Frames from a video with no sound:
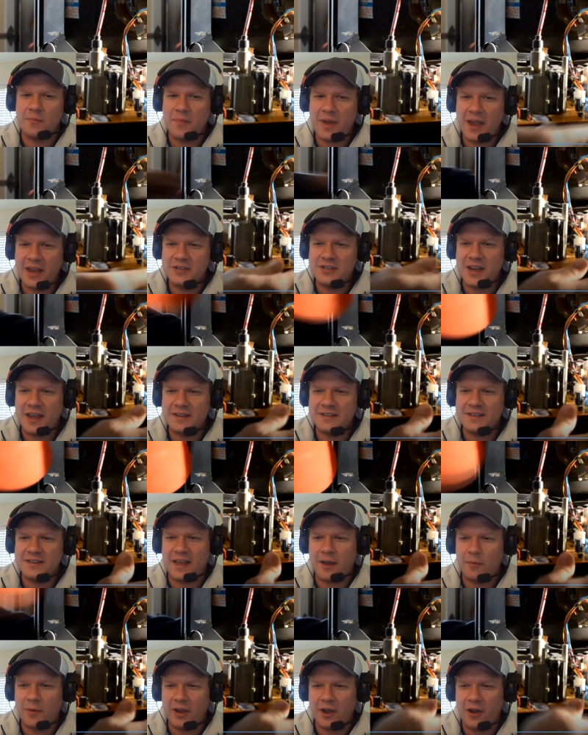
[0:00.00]
main chassis
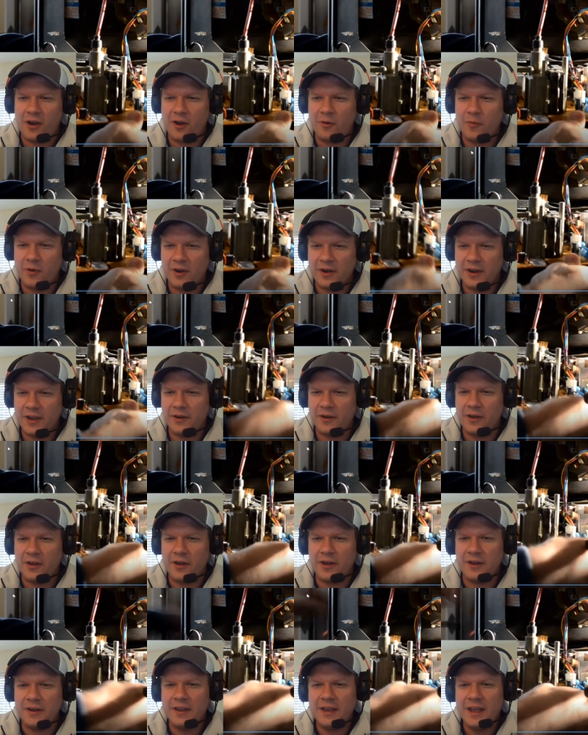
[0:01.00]
that we are working
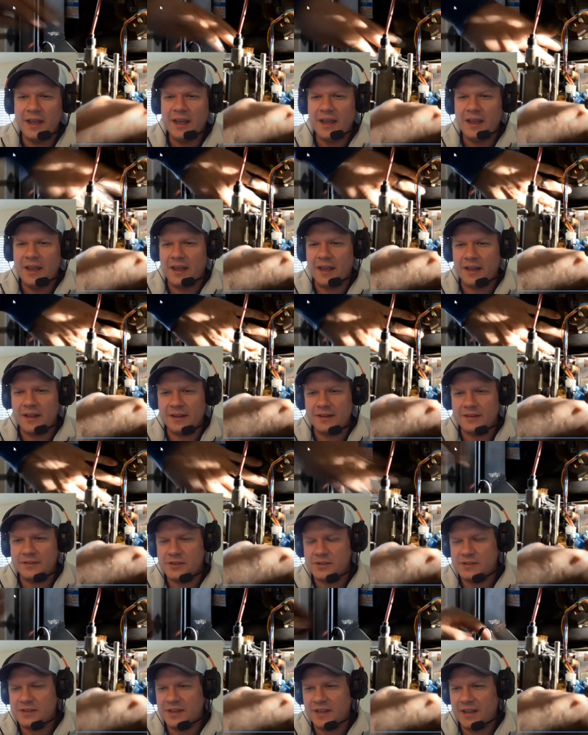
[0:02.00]
on and
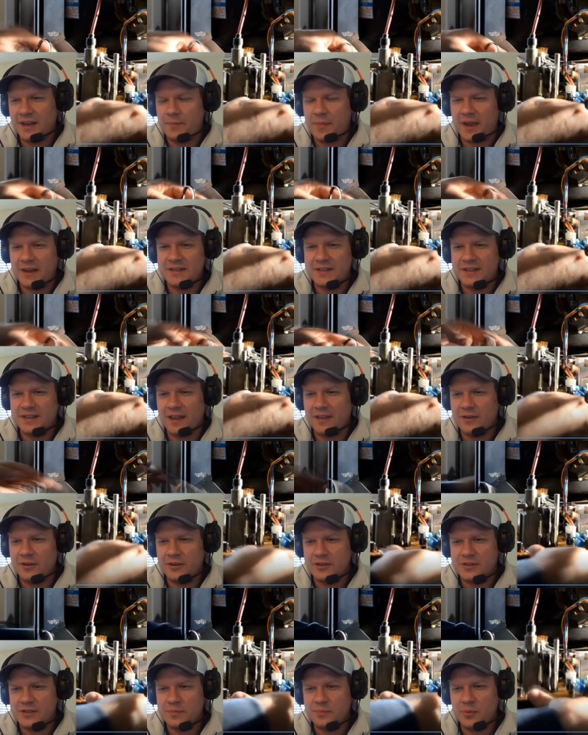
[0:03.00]
just to get it back together
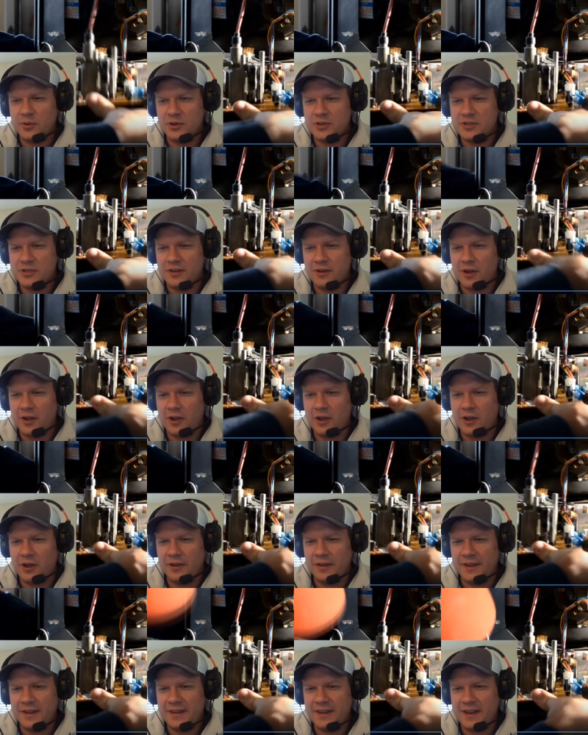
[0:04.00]
you just push it
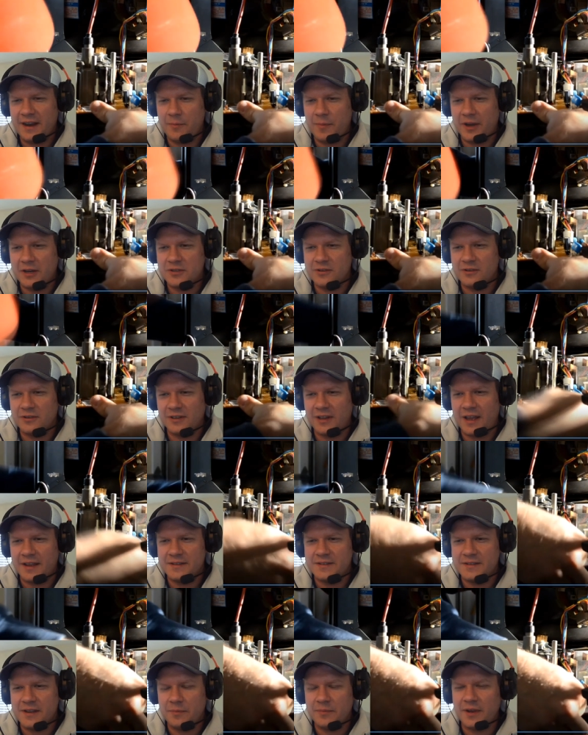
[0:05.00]
all in there make sure it
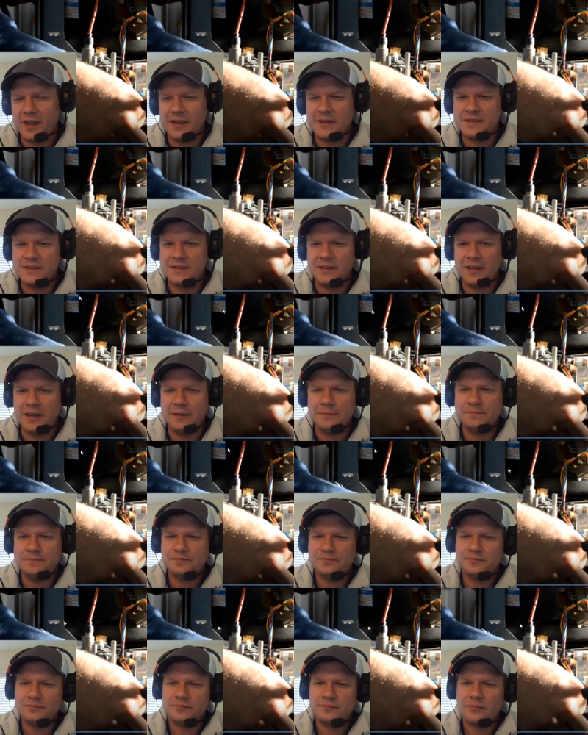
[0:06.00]
lines up nicely
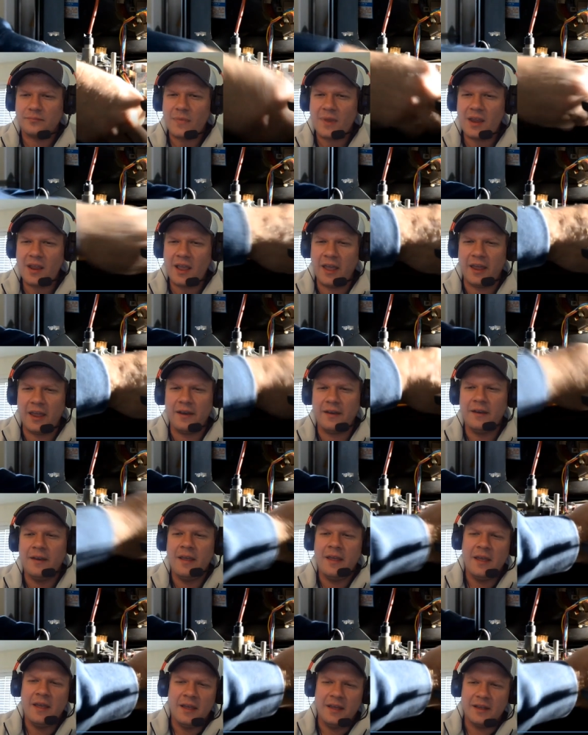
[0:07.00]
and
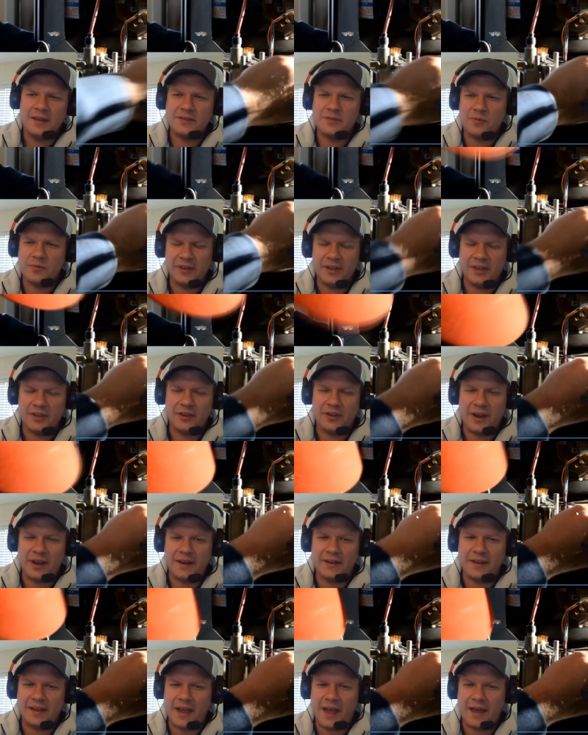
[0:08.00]
it's really a good
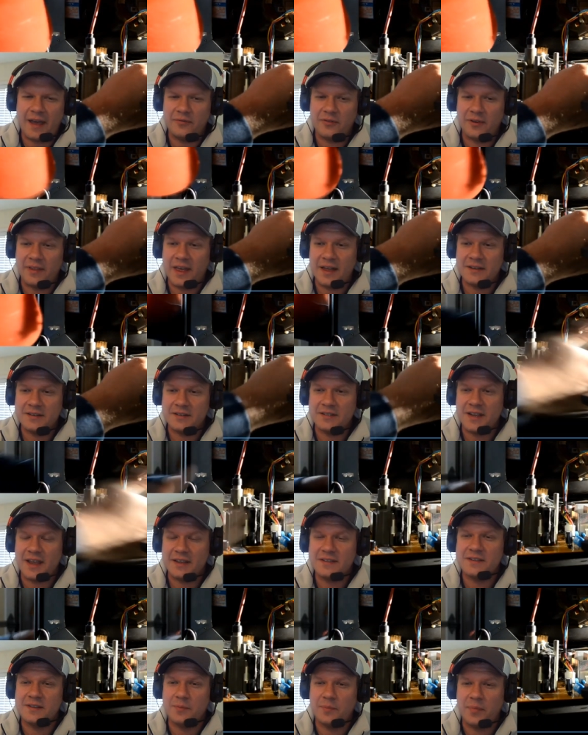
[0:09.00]
idea after that to test the